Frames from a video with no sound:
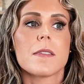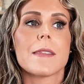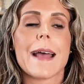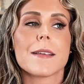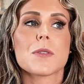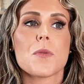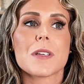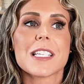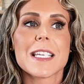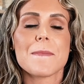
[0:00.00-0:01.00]
that is
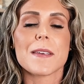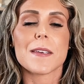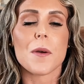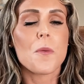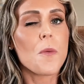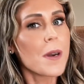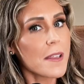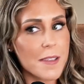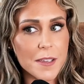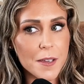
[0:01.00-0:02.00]
going to be one
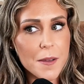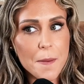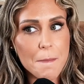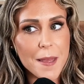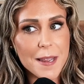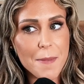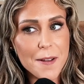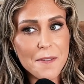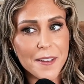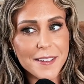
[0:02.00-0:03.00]
of the many
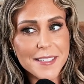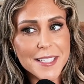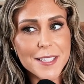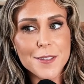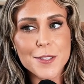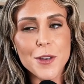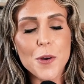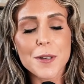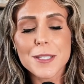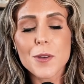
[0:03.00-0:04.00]
benefits.
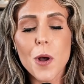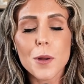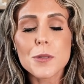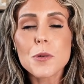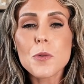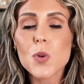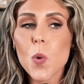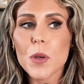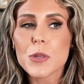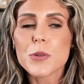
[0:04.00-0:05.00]
So it's also
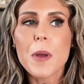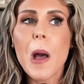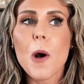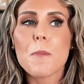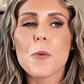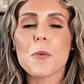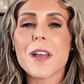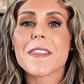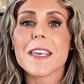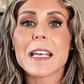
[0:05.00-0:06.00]
going to help
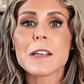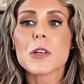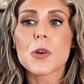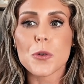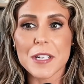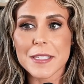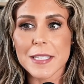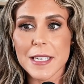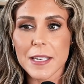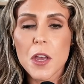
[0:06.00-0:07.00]
with
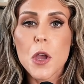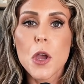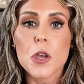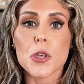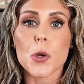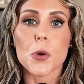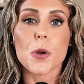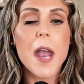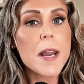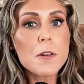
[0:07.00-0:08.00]
increasing
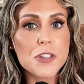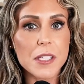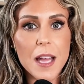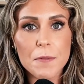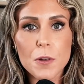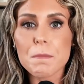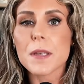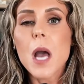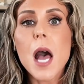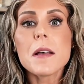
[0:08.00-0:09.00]
your energy level
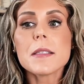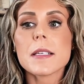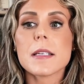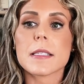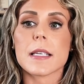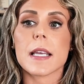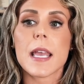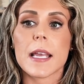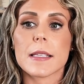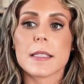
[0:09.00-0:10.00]
because it is
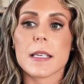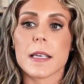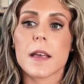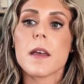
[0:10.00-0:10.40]
enhancing,